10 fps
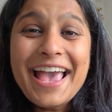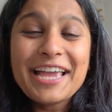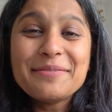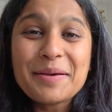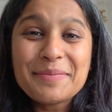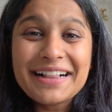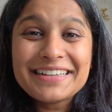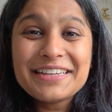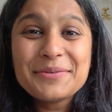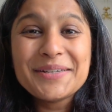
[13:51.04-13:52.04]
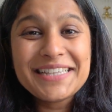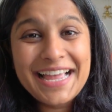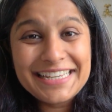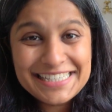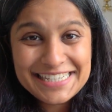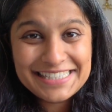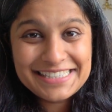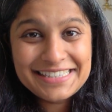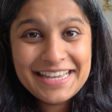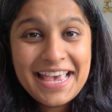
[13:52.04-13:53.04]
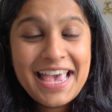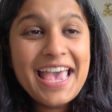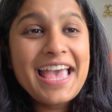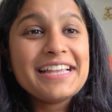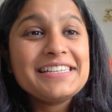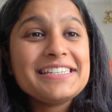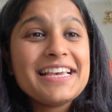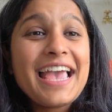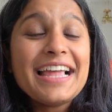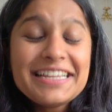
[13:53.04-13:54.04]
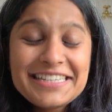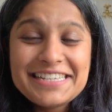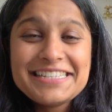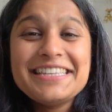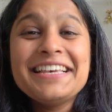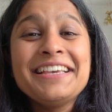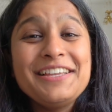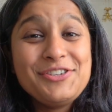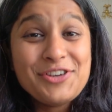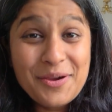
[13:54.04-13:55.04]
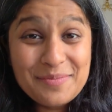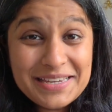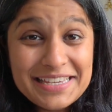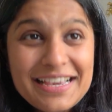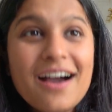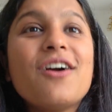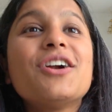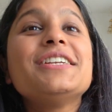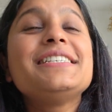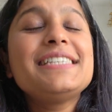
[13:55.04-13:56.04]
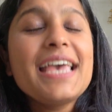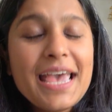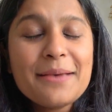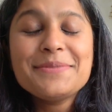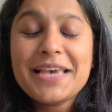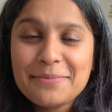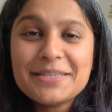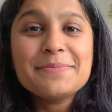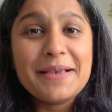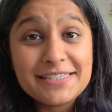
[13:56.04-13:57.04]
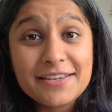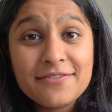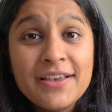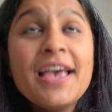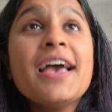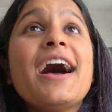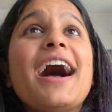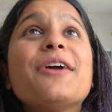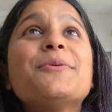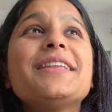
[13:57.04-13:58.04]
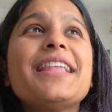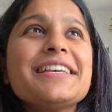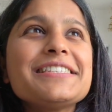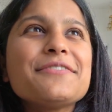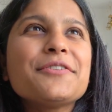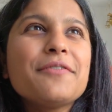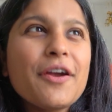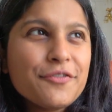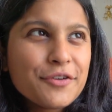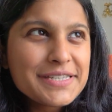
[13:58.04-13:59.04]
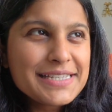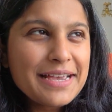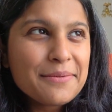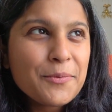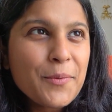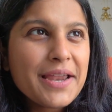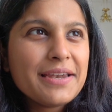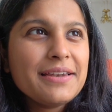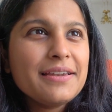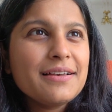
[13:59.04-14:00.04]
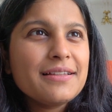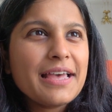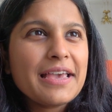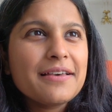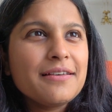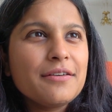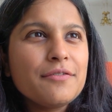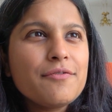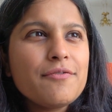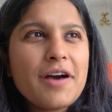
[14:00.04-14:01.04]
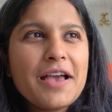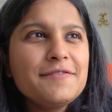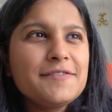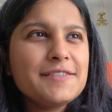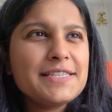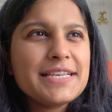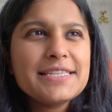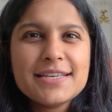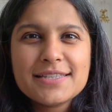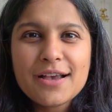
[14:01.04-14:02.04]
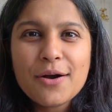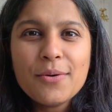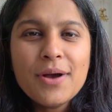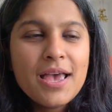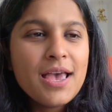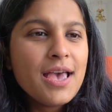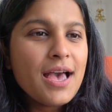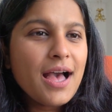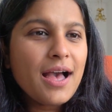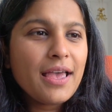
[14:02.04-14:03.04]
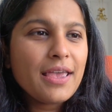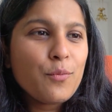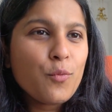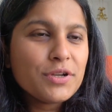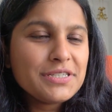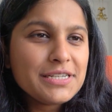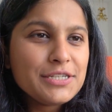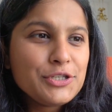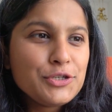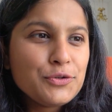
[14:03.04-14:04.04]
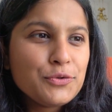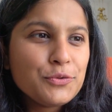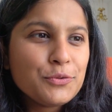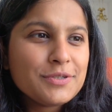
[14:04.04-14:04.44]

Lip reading: in my balcony with LEDs. And LEDs in Germany are damn expensive. I realized it for the very first time when like 5-6 years ago, I wanted to